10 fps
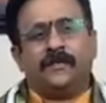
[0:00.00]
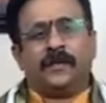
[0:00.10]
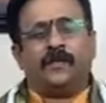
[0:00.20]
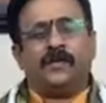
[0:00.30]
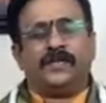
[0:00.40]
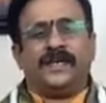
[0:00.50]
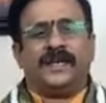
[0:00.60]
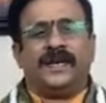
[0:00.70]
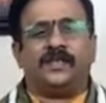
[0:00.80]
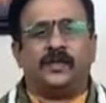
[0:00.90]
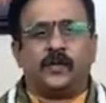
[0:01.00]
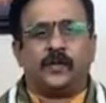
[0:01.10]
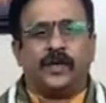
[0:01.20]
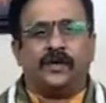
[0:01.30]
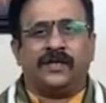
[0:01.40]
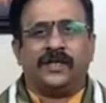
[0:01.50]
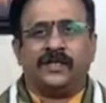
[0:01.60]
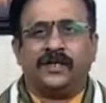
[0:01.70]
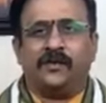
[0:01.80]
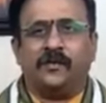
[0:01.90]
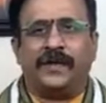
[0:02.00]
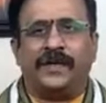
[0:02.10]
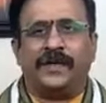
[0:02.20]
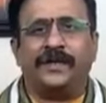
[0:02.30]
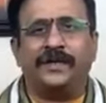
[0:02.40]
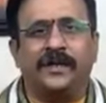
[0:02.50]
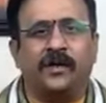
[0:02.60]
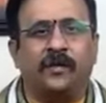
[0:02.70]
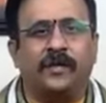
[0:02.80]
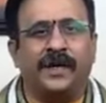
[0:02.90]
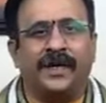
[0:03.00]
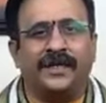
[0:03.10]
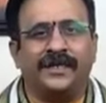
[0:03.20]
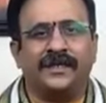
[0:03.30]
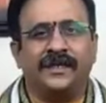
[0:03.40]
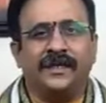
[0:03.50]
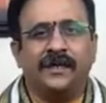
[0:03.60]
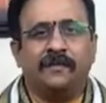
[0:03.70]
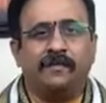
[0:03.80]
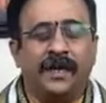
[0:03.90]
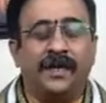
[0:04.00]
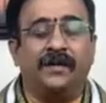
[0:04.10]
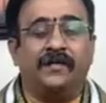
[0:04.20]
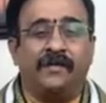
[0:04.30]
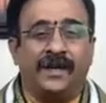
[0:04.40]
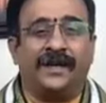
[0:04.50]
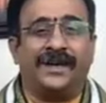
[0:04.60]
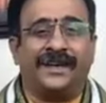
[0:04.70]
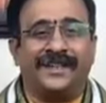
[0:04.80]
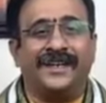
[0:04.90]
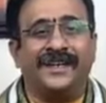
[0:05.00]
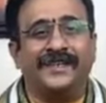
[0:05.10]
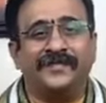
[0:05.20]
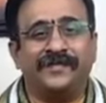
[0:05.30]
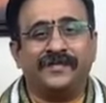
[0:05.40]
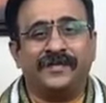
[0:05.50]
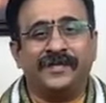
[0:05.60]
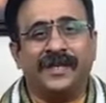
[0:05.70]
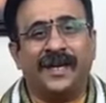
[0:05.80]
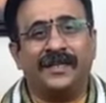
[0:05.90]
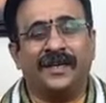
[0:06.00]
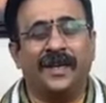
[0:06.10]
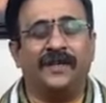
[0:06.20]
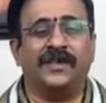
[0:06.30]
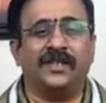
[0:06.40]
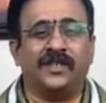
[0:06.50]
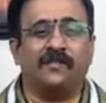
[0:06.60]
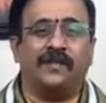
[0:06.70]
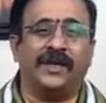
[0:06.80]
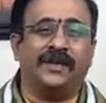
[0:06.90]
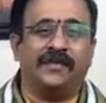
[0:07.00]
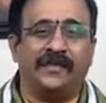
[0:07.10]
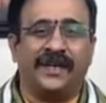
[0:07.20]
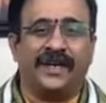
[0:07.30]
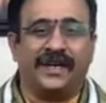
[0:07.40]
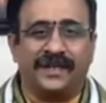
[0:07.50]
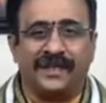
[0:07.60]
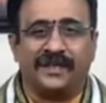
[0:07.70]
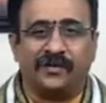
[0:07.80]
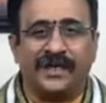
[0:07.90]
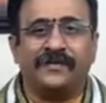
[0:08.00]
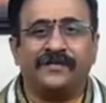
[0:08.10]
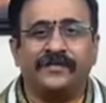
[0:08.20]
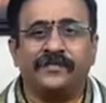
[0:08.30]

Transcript: proposed that I should speak on this topic. The topic is being Vivekananda and the relevance of being Vivekananda today.